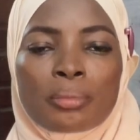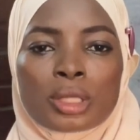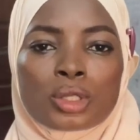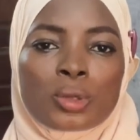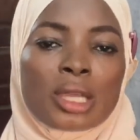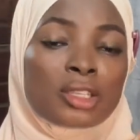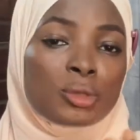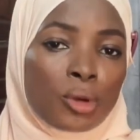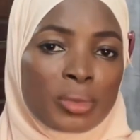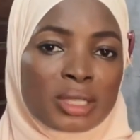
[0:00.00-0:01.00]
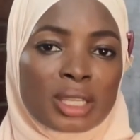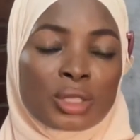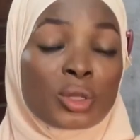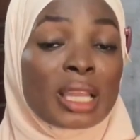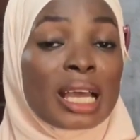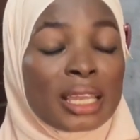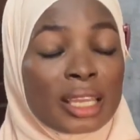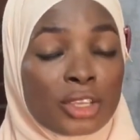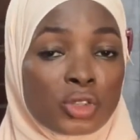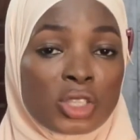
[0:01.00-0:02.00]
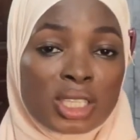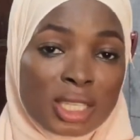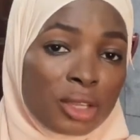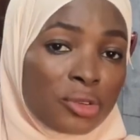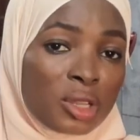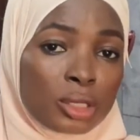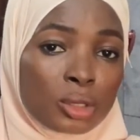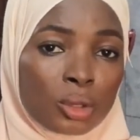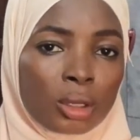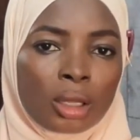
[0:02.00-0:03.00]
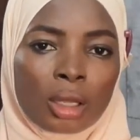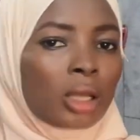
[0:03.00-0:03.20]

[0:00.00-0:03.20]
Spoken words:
between small business owner and a UGC creator.